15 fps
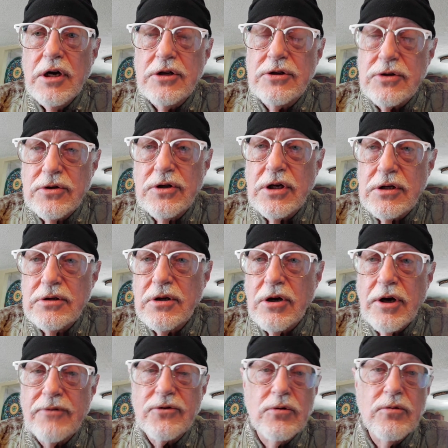So then,
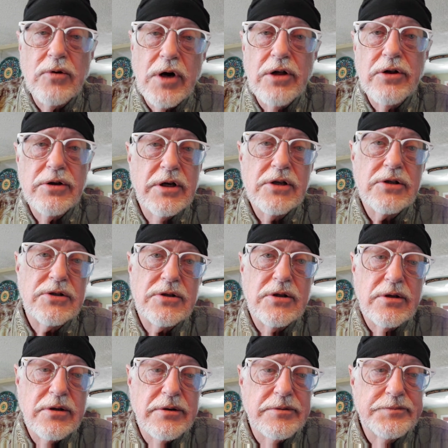after a while, he gets
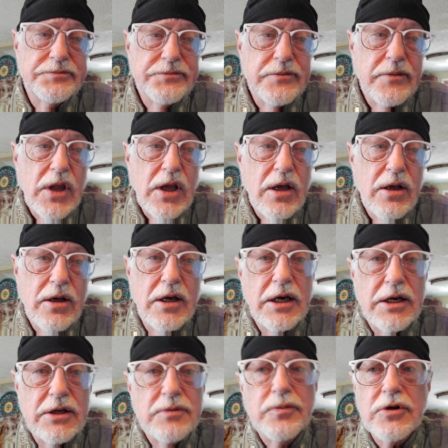uh, he
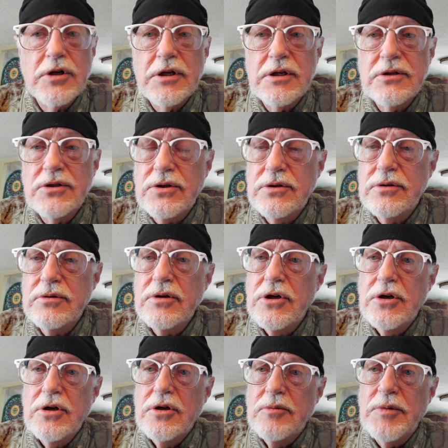gets put into
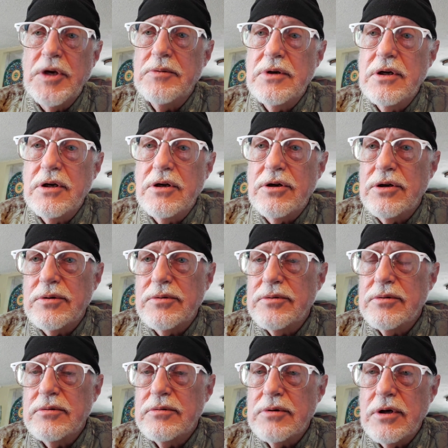maybe uh,
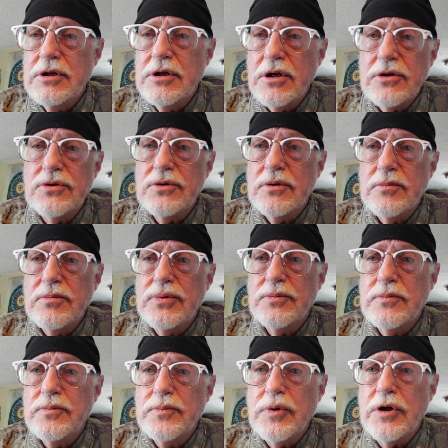another
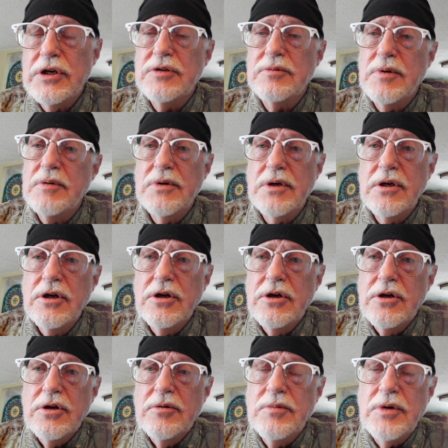place. Maybe
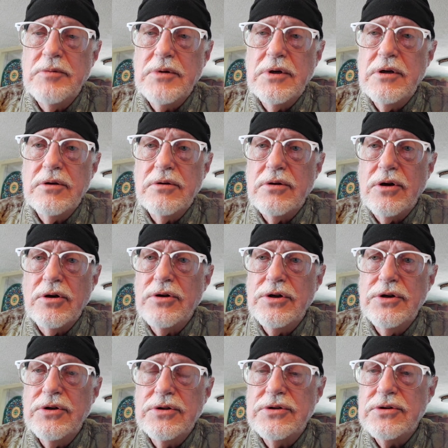maybe uh,
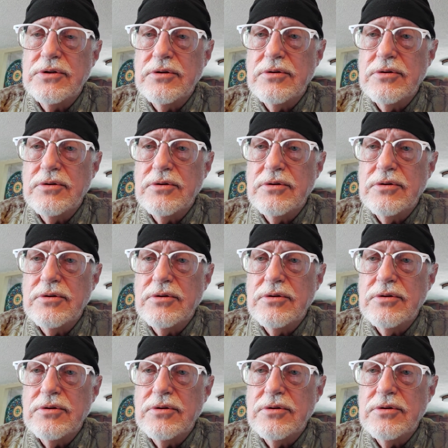he's